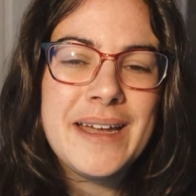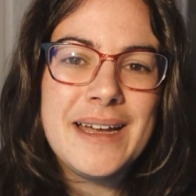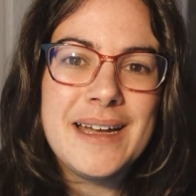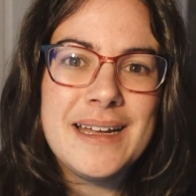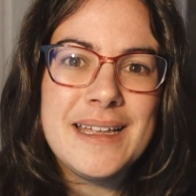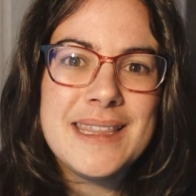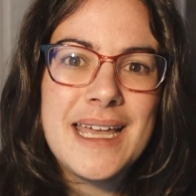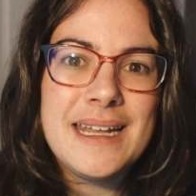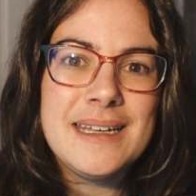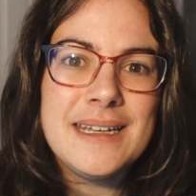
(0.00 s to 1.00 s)

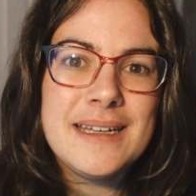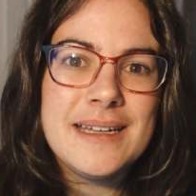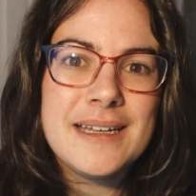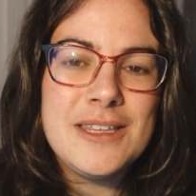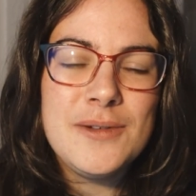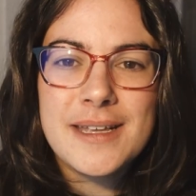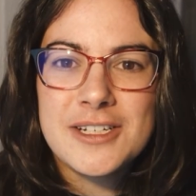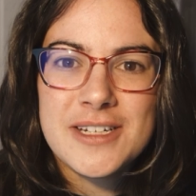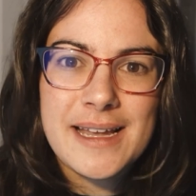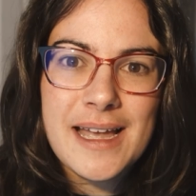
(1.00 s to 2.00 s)
then you can check